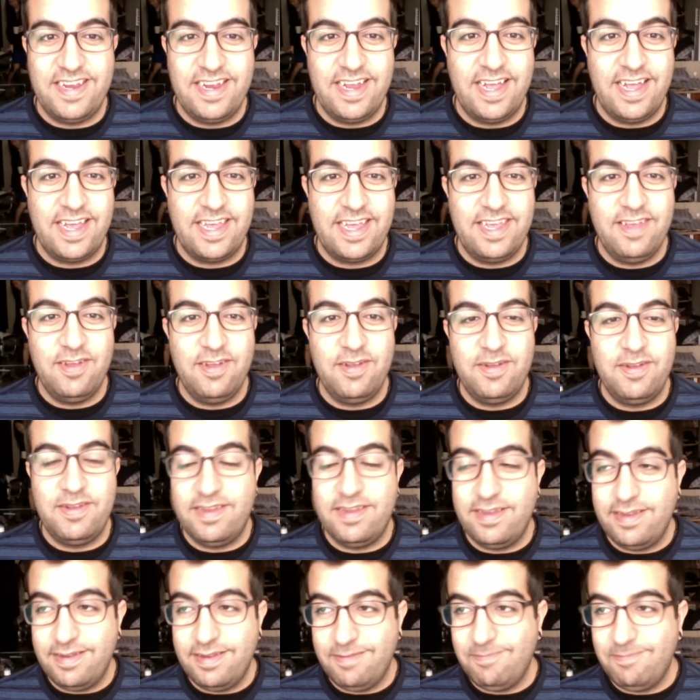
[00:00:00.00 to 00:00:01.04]
Like you,
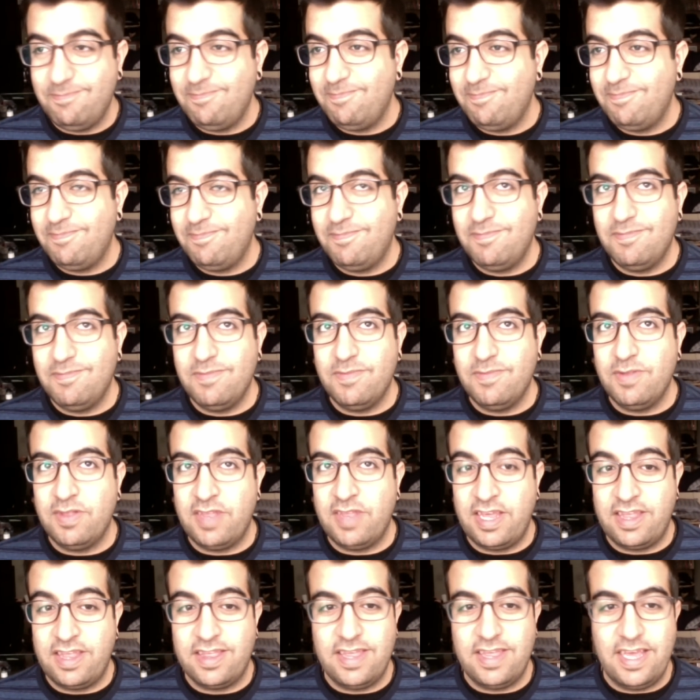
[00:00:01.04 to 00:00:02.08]

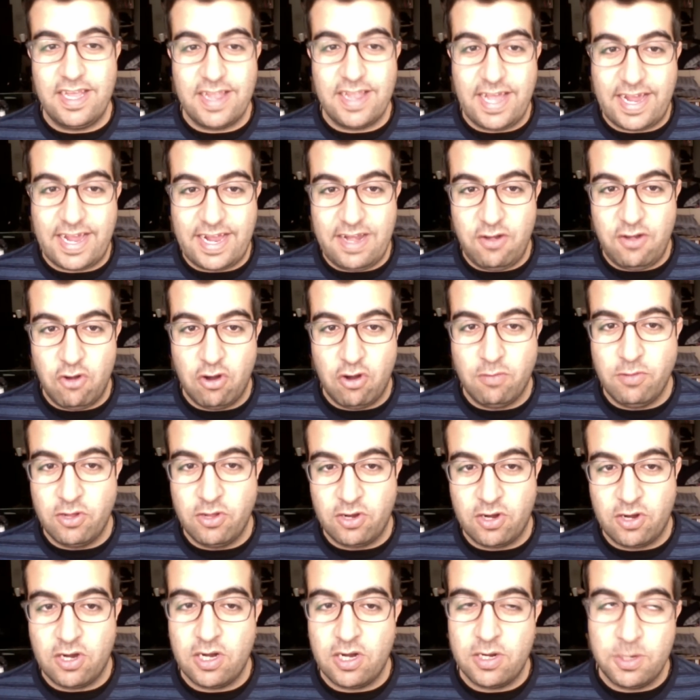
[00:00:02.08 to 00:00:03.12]
they think like a normal
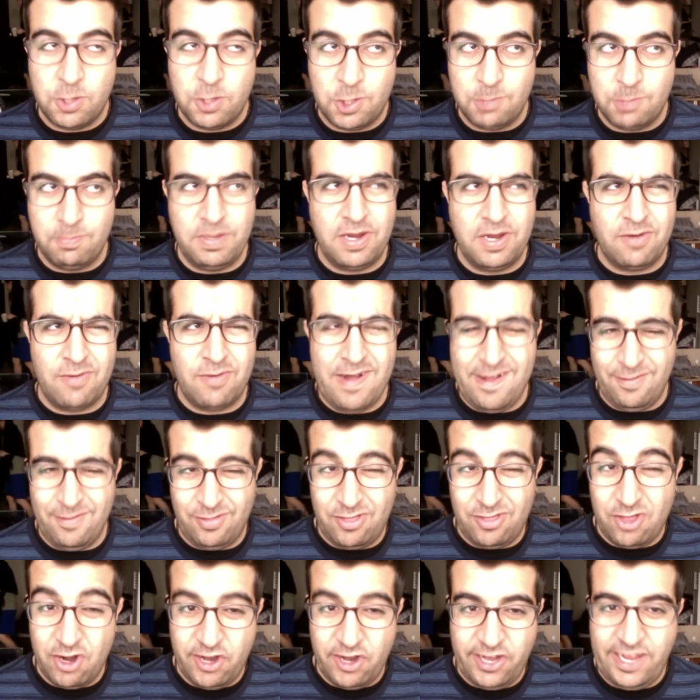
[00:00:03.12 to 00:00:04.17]
girl should be around
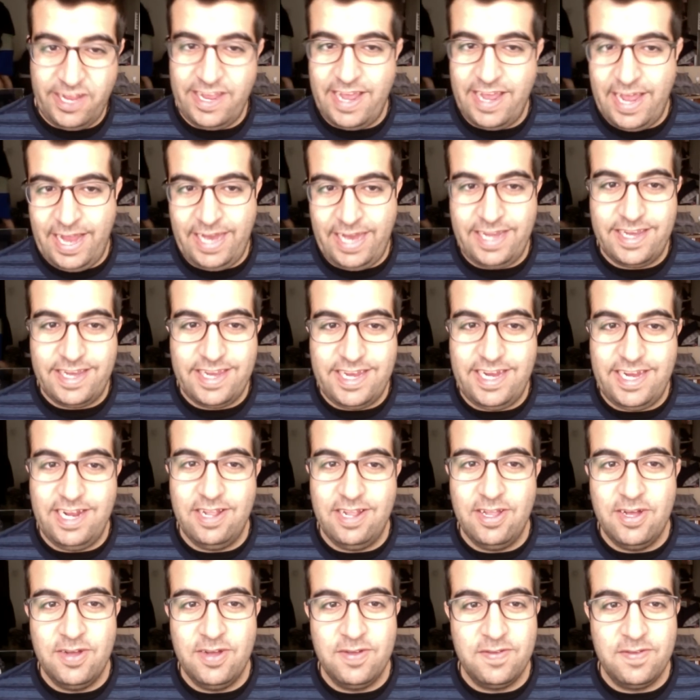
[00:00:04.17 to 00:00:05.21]
38
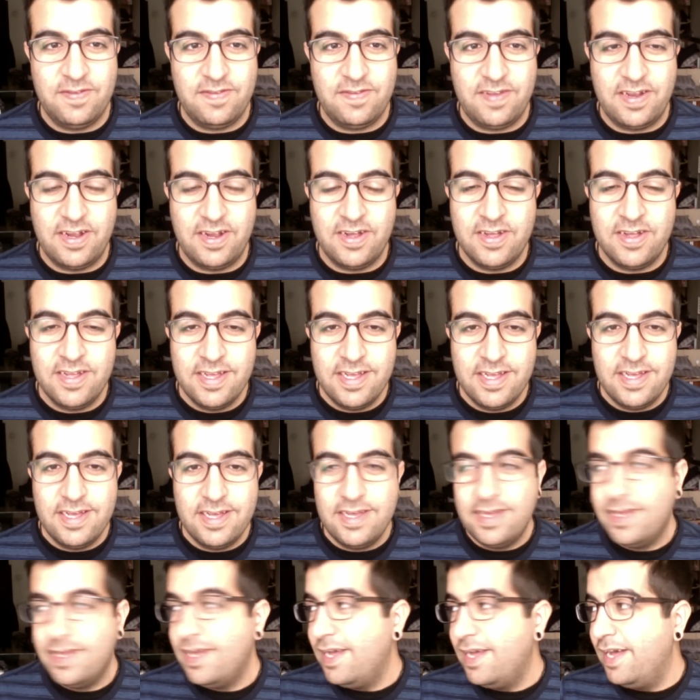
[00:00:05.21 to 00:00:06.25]
kilos,
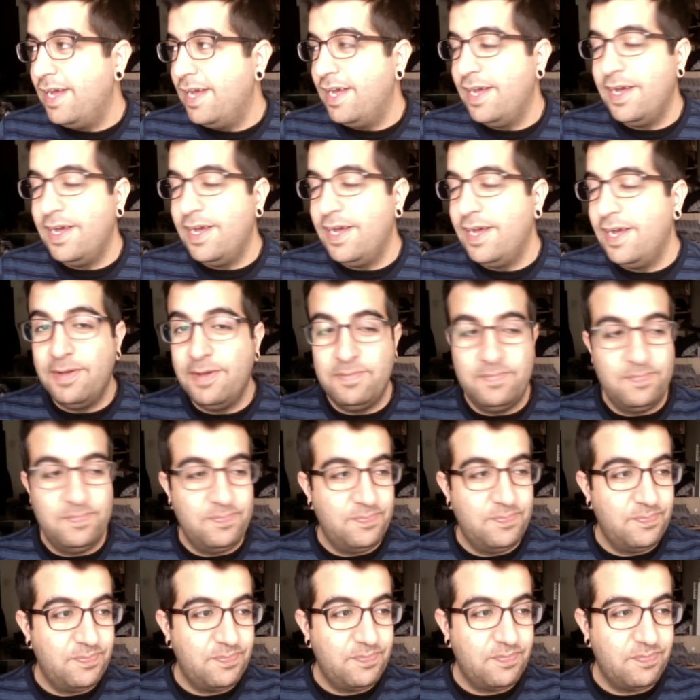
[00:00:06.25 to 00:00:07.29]

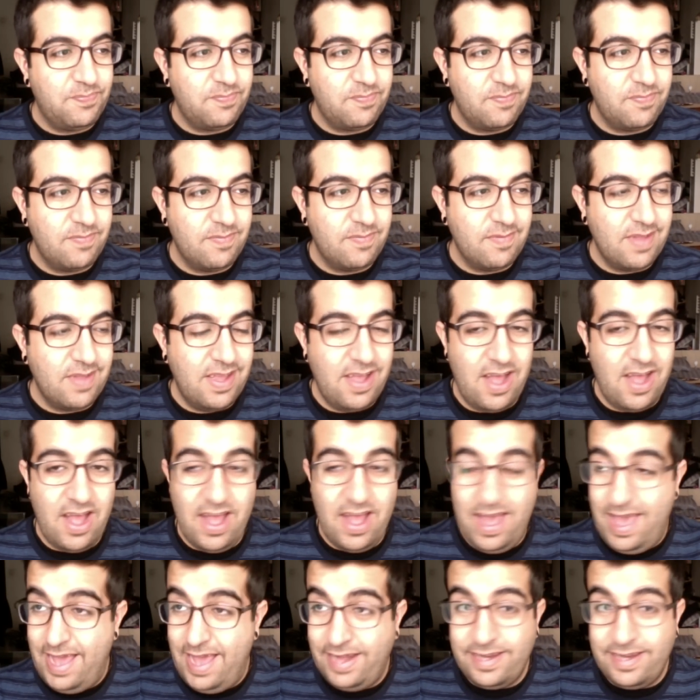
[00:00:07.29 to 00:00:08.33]

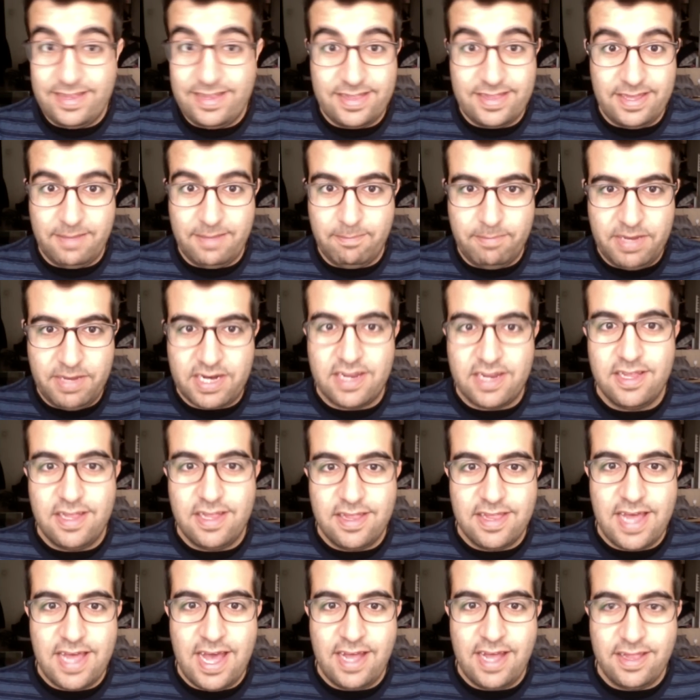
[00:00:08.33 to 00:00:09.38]
anything bigger than
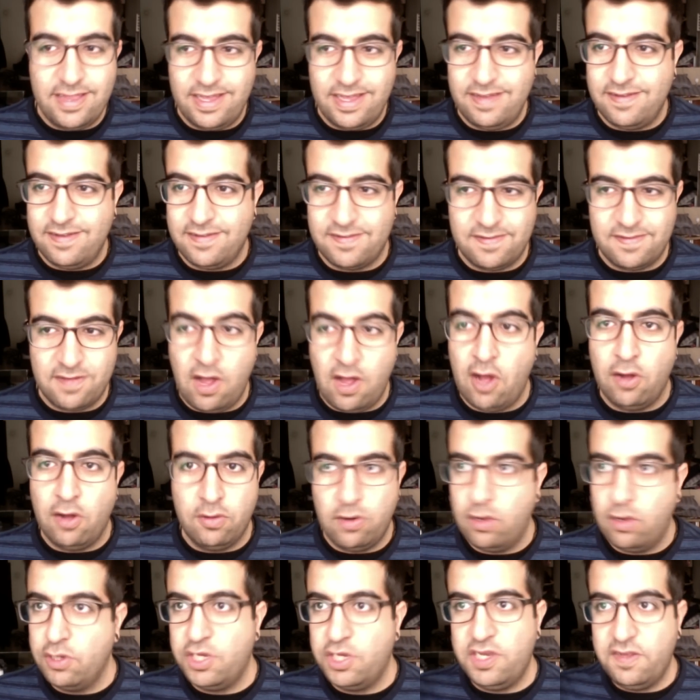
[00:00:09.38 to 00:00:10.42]
that, they just, oh
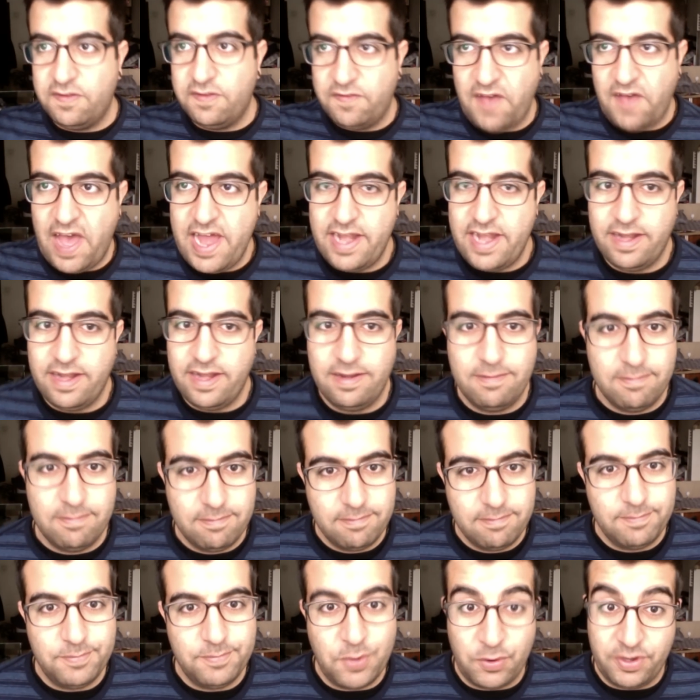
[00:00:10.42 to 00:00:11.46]
no, she's fat
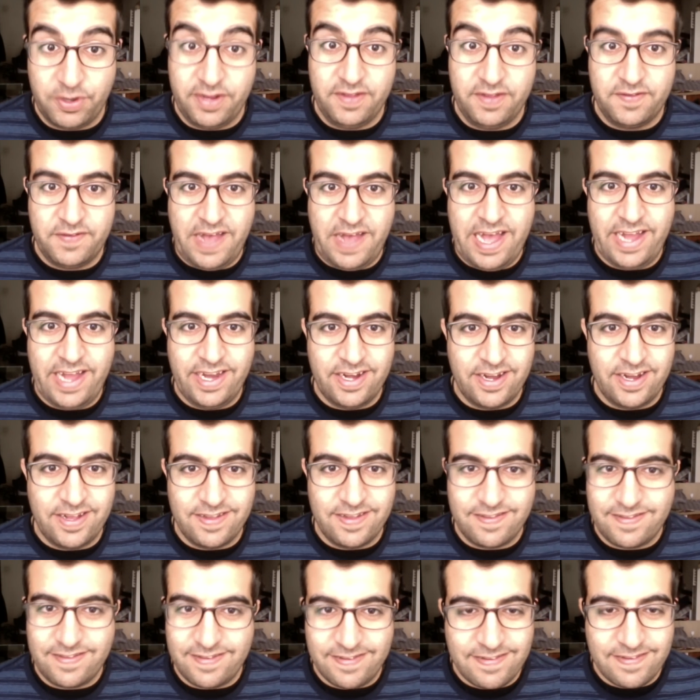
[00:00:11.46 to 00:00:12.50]
or he's fat,
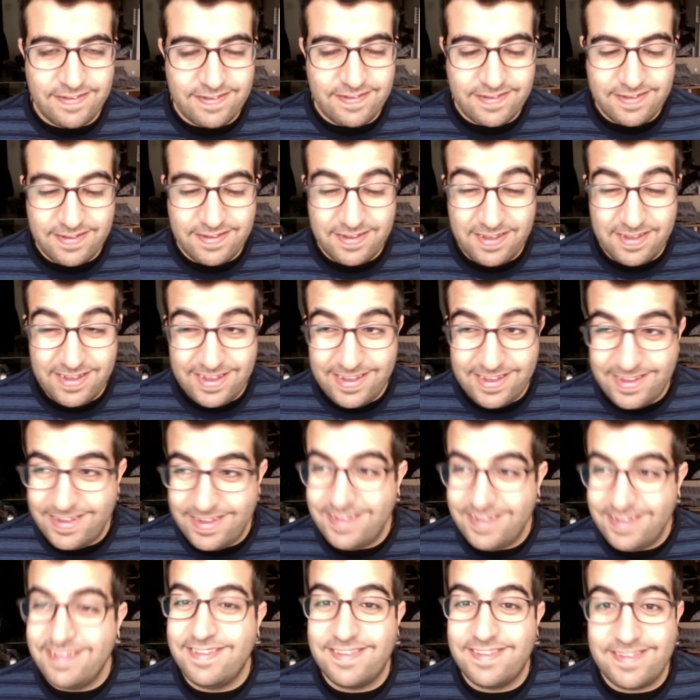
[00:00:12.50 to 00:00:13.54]
it's just
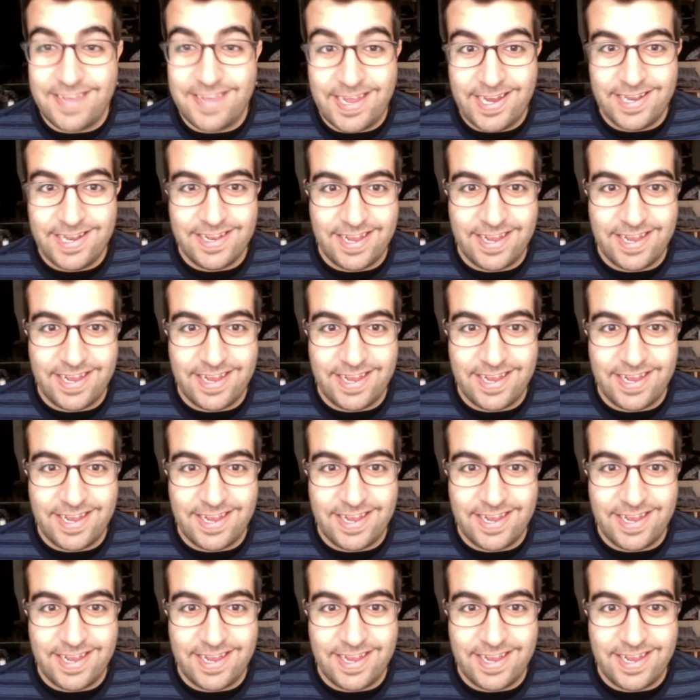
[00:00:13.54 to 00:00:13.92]
insane.